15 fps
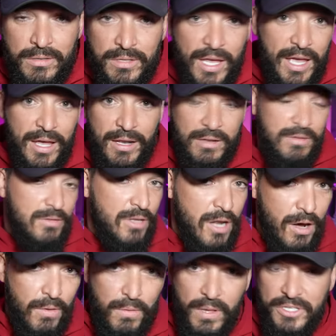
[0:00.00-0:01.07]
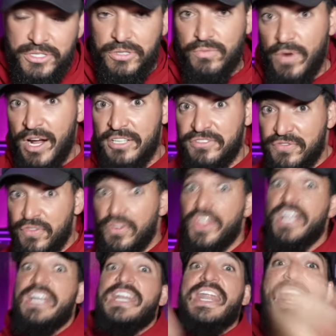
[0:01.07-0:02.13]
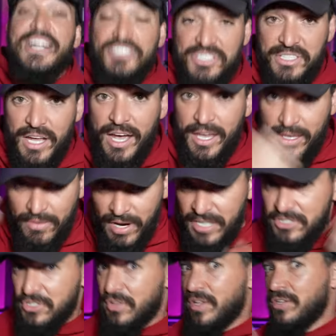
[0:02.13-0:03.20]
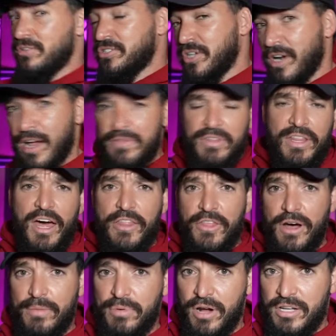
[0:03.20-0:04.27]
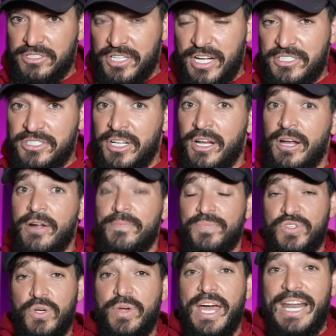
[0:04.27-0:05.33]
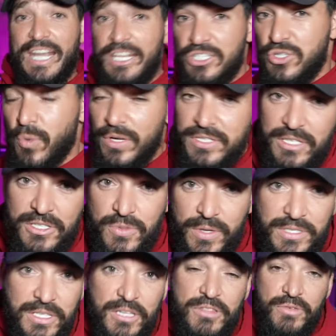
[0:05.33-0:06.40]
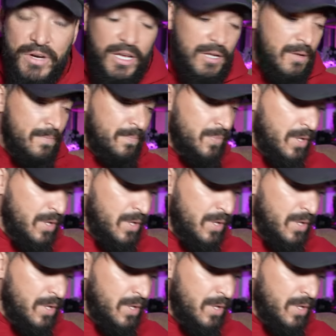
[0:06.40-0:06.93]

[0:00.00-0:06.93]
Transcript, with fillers: and, you know, let you rest for the next night. Right. So then you start having that thought process. So again, in 2023,